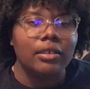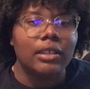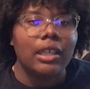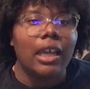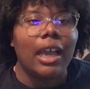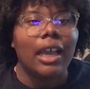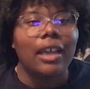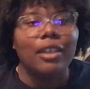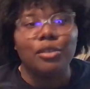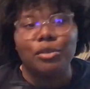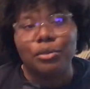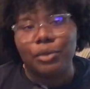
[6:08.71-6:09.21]

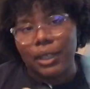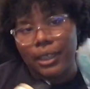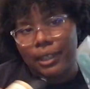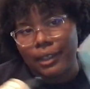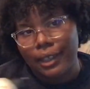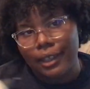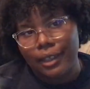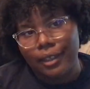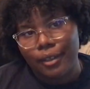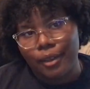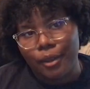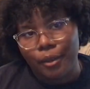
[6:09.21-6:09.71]
Nah, I'll do that
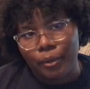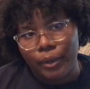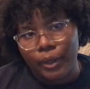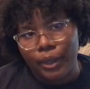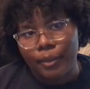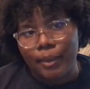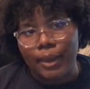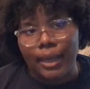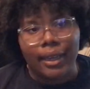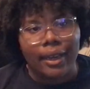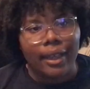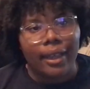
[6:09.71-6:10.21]
later. Don't worry
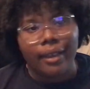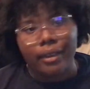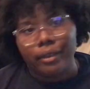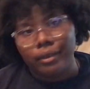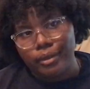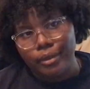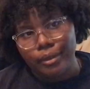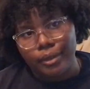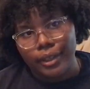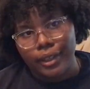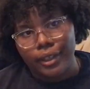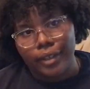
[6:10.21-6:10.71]
about it. I ain't gonna
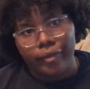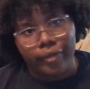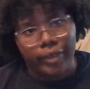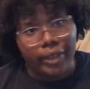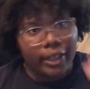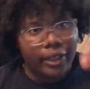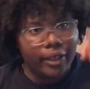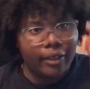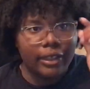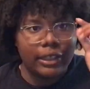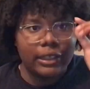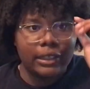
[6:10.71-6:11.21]
do it in the
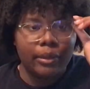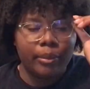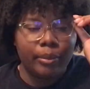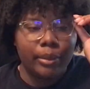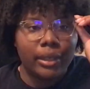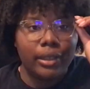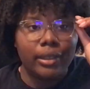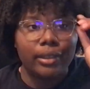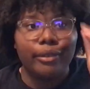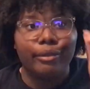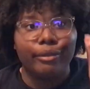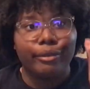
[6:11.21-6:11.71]
video because I'm gonna be
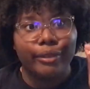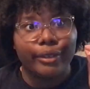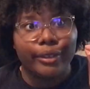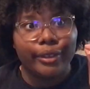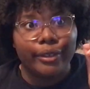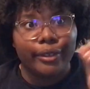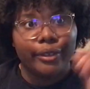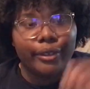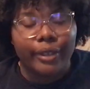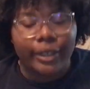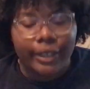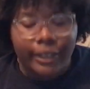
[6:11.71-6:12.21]
looking
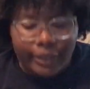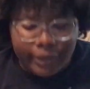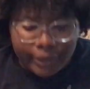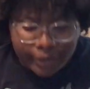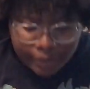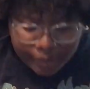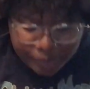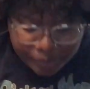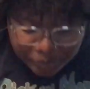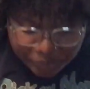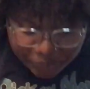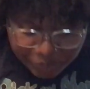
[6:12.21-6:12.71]
real crazy.